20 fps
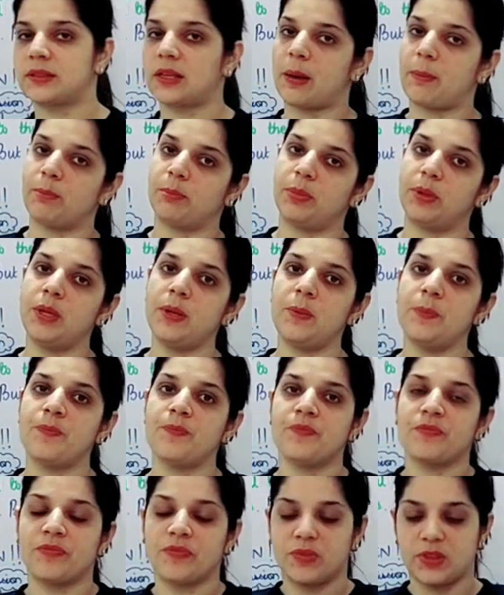sample.
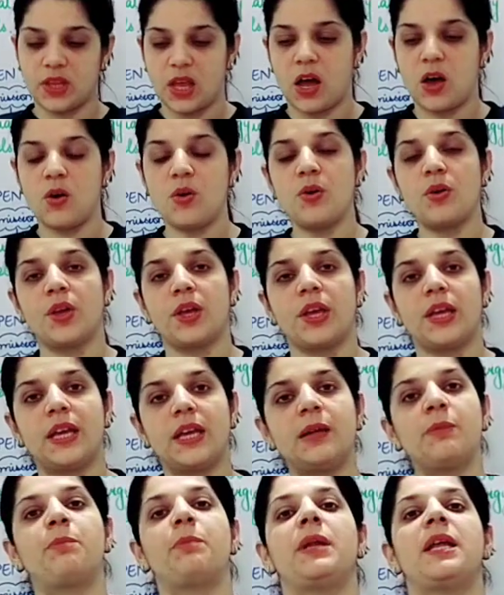Now,
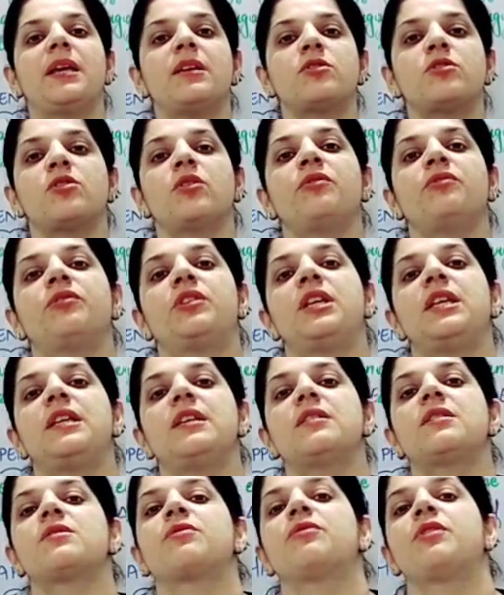in place of
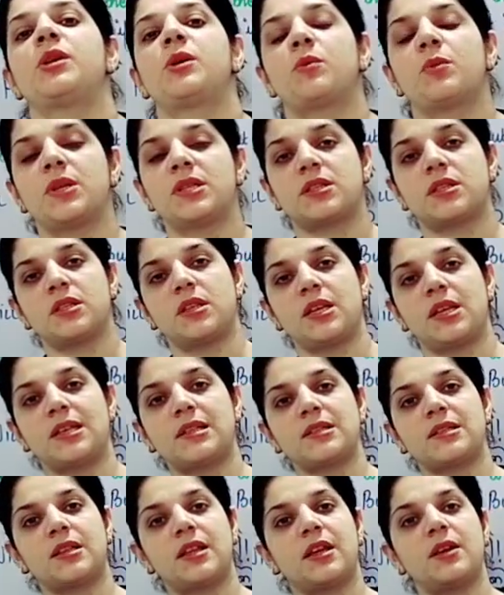these
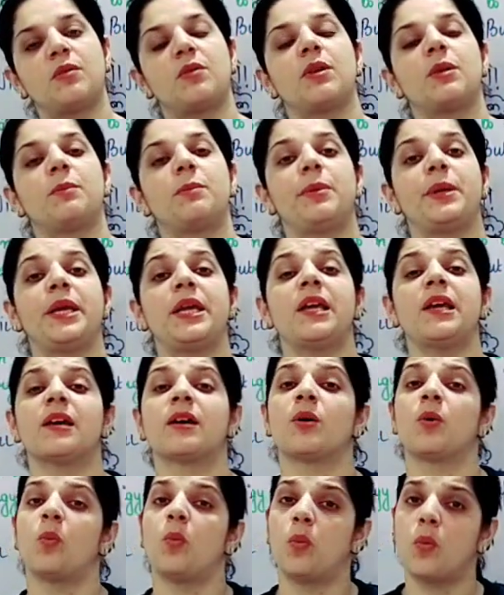frequencies, there will
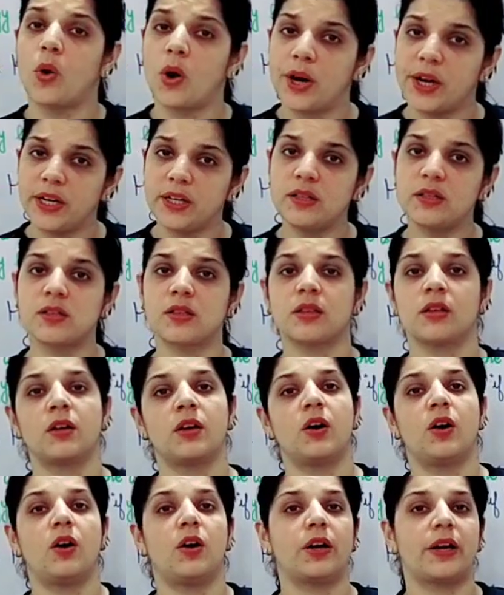be voids
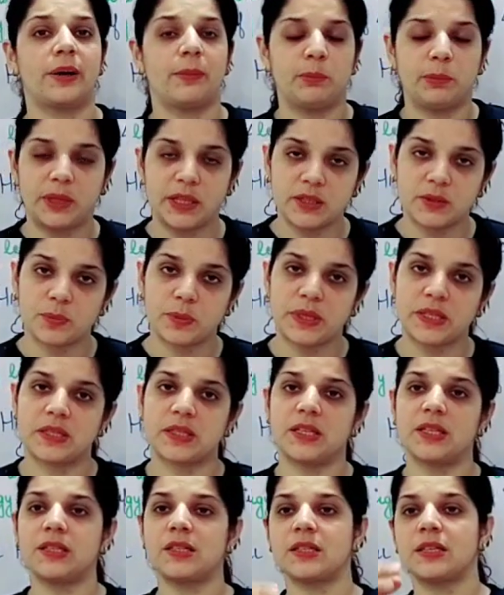or empty
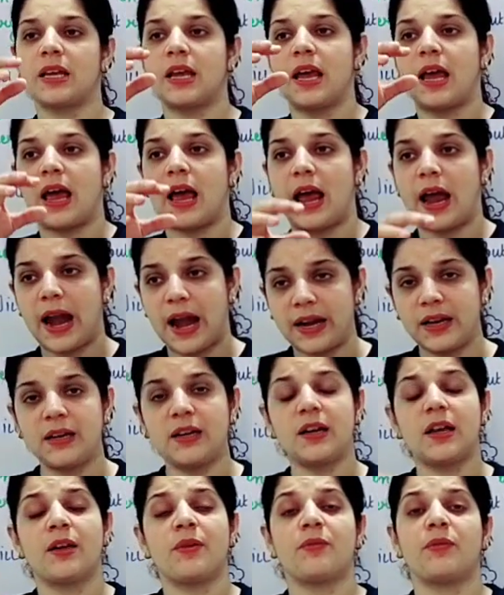spaces.
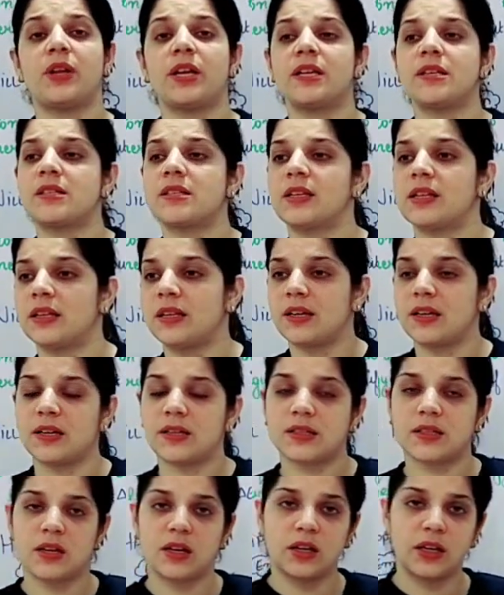And when I say there
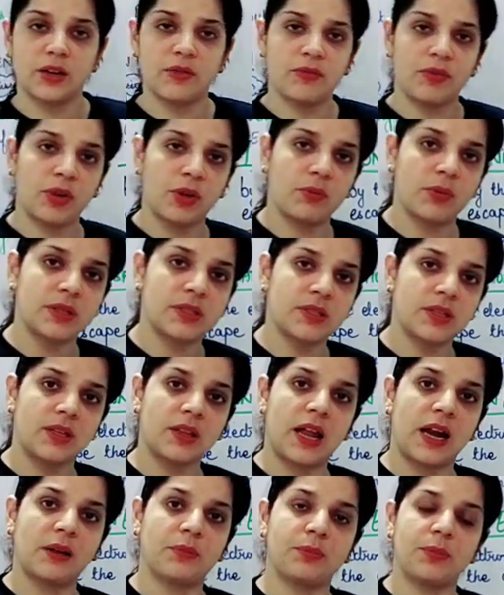are certain
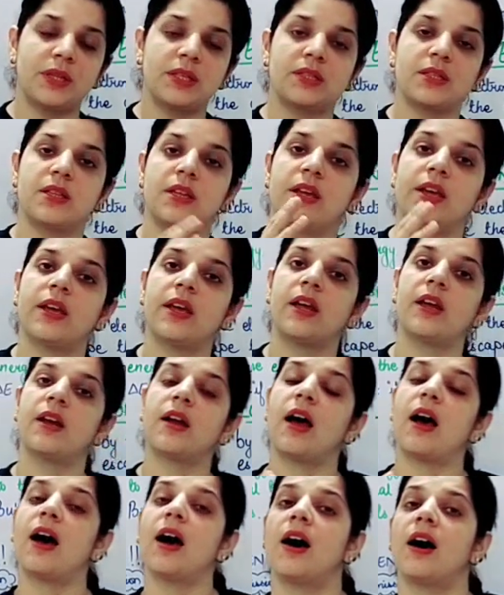frequencies, that means
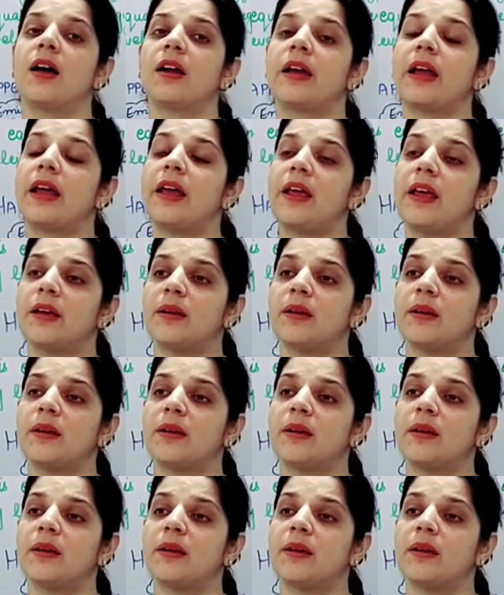there are